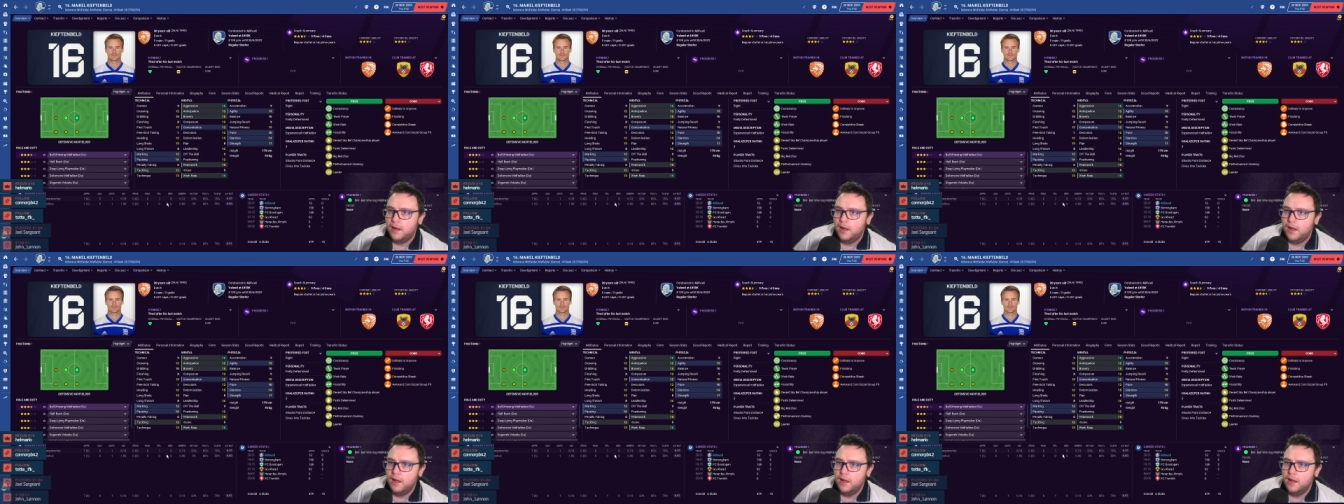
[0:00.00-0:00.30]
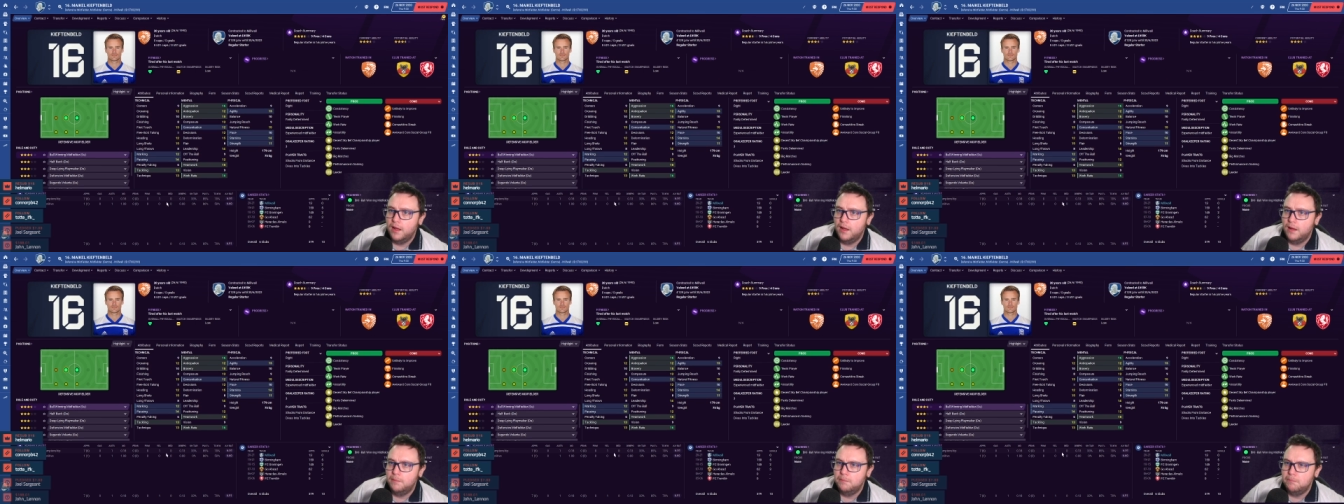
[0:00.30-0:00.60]

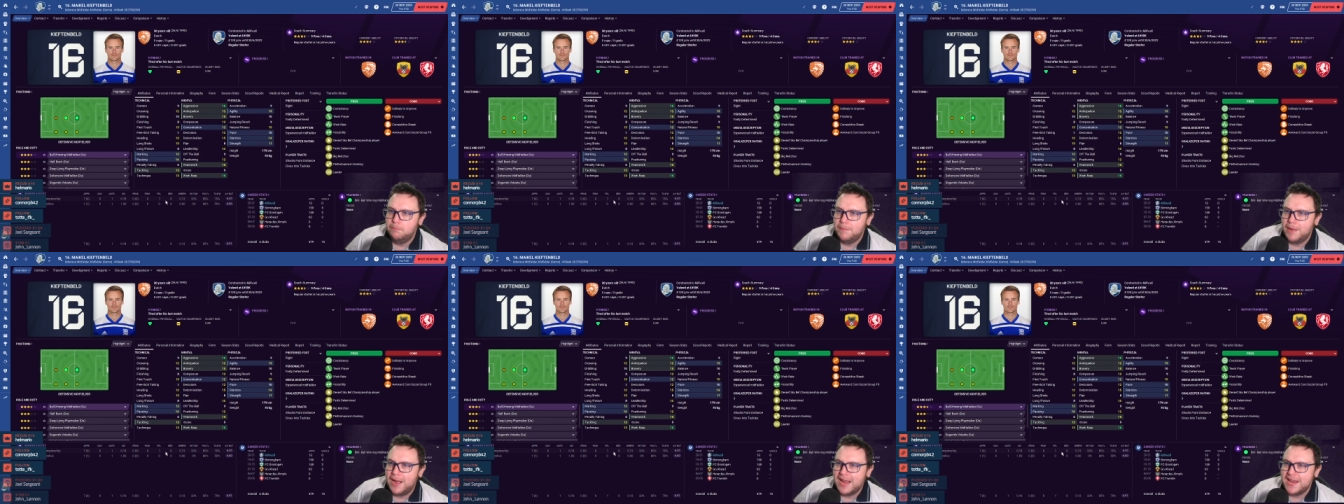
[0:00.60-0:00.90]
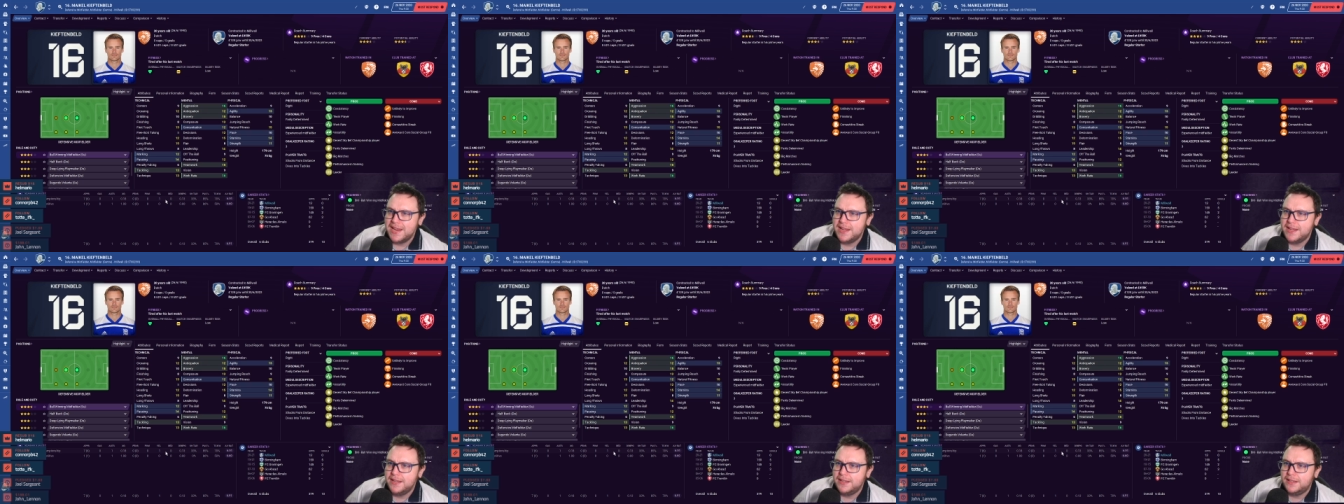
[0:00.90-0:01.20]
Uh,
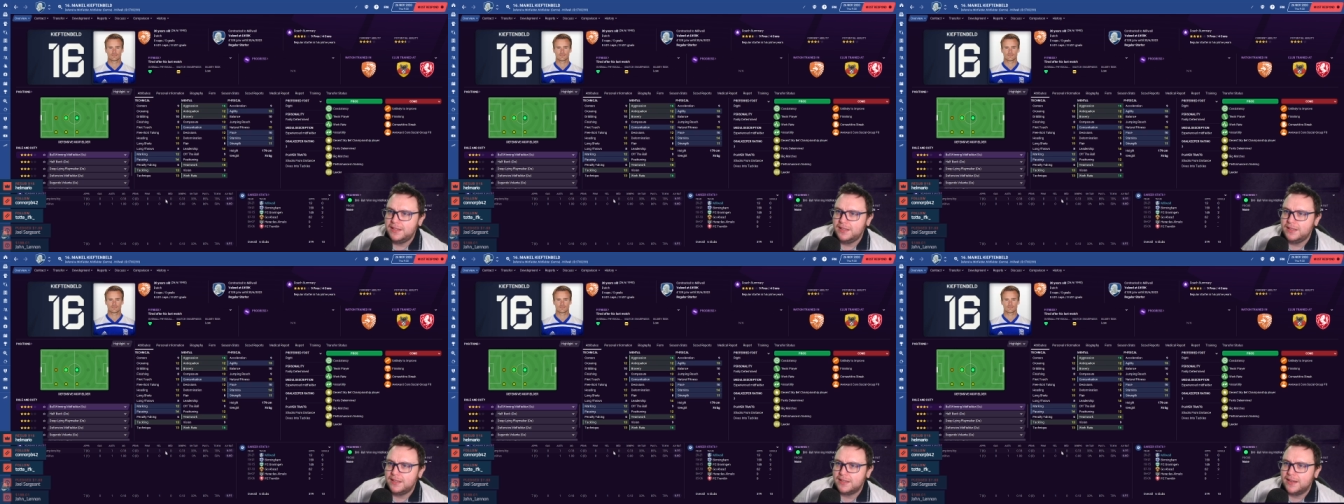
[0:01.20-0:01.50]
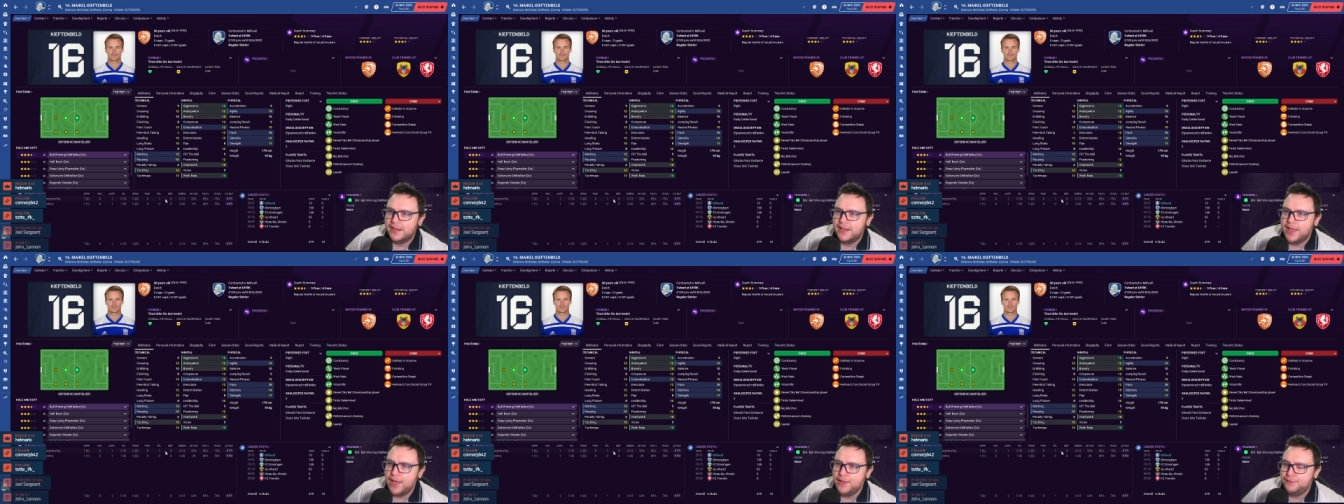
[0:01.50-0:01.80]
Michael
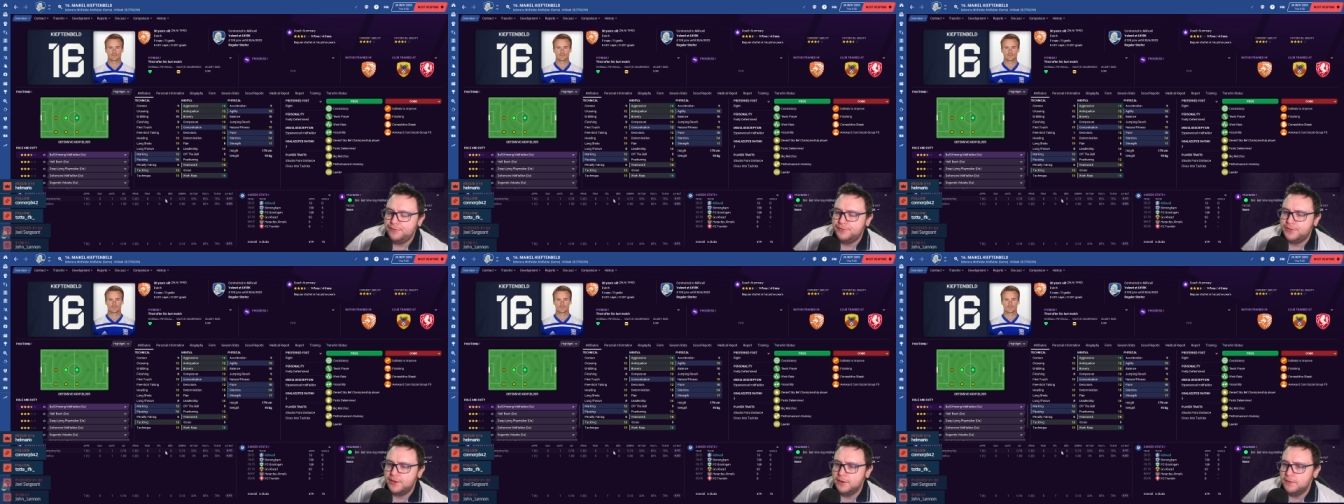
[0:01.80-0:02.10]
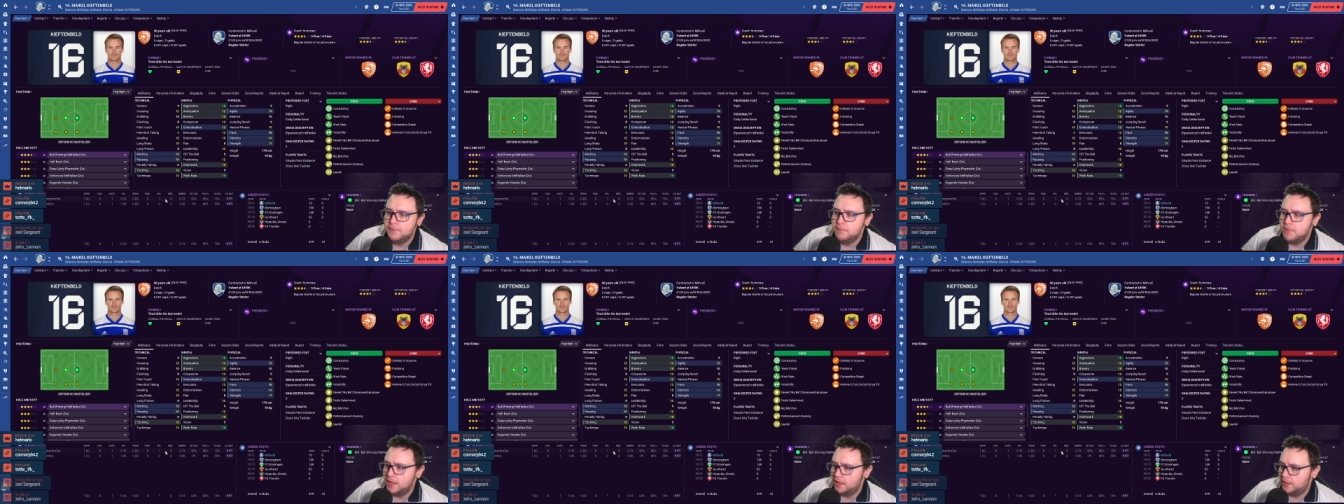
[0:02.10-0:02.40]

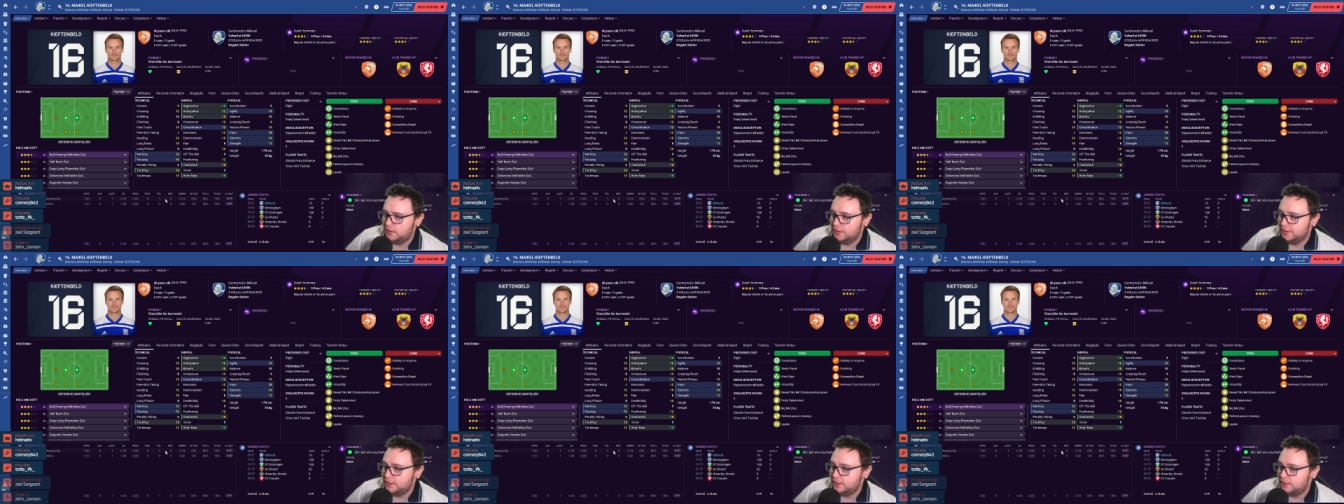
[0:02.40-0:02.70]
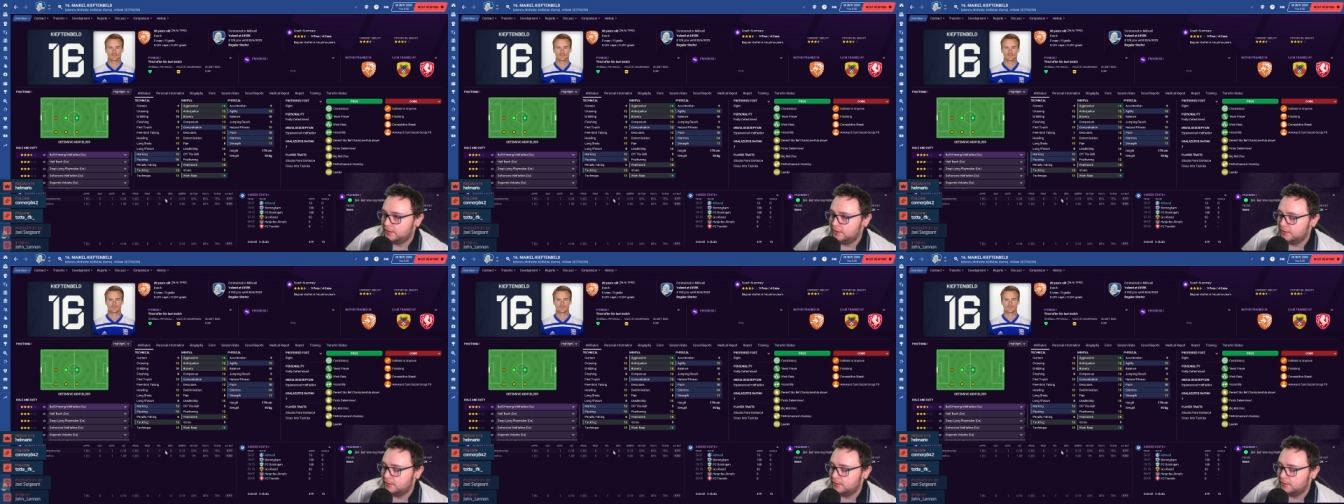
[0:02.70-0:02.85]
Kieftenbeld,